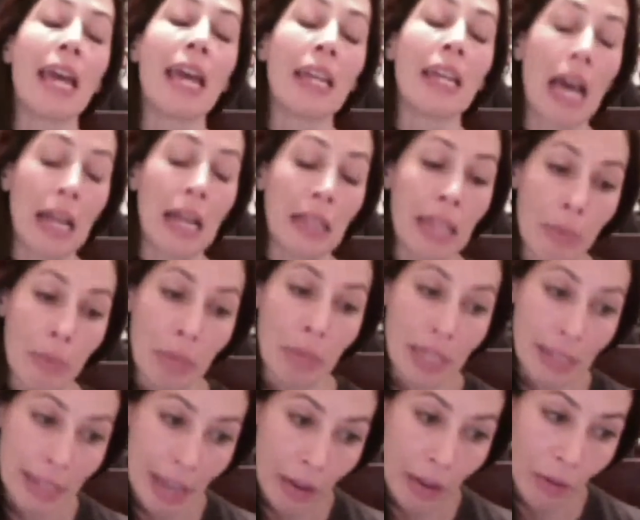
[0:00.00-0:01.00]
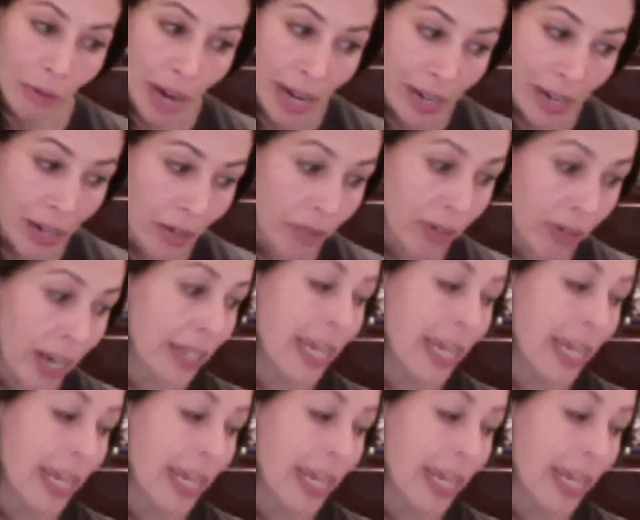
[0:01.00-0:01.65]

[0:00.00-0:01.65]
And let me say right here, right